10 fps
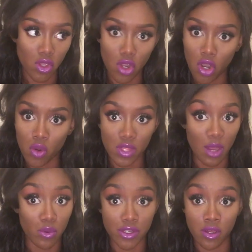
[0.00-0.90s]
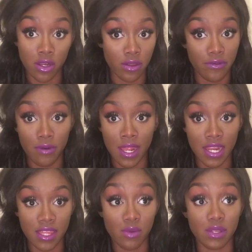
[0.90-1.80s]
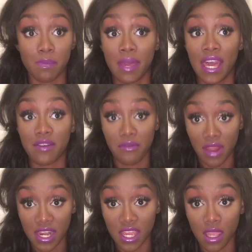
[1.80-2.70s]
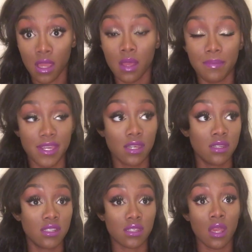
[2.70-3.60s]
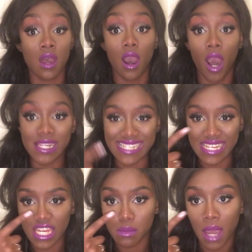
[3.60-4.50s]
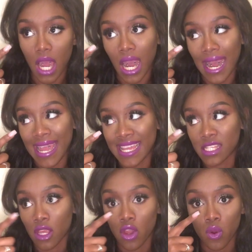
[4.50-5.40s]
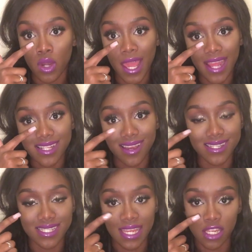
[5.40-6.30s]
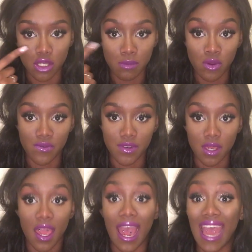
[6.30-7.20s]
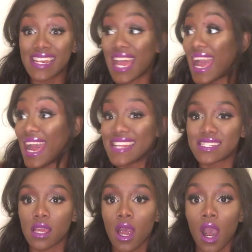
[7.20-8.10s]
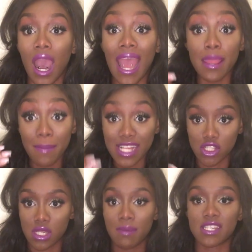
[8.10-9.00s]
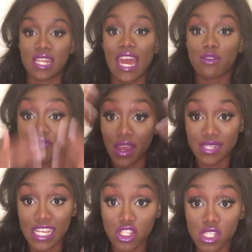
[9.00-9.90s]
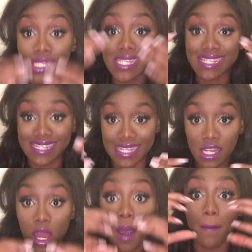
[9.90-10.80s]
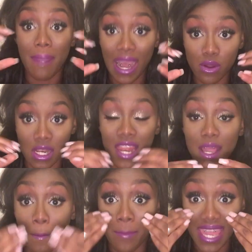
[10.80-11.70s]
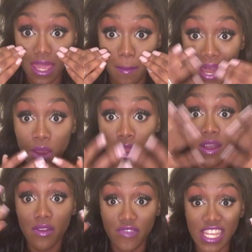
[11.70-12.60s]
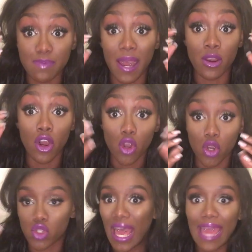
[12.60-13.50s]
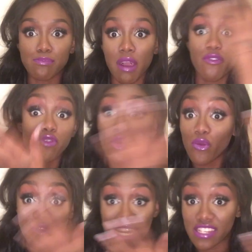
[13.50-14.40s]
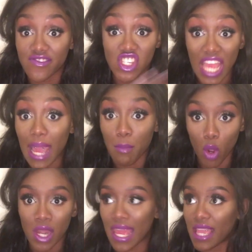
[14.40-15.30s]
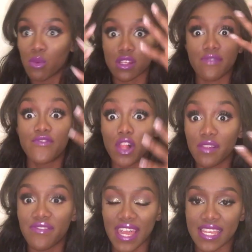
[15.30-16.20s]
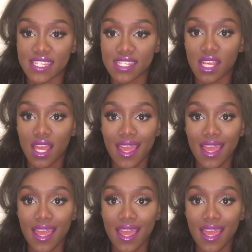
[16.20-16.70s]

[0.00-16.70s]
Oh, that was not a good Friday. That was a bad Friday because underneath my eyes, like I touched it and it just moved. And imagine I had foundation, concealer, powder, like baking powder, face powder, contour. I had my full face of jam on, like it was a full face.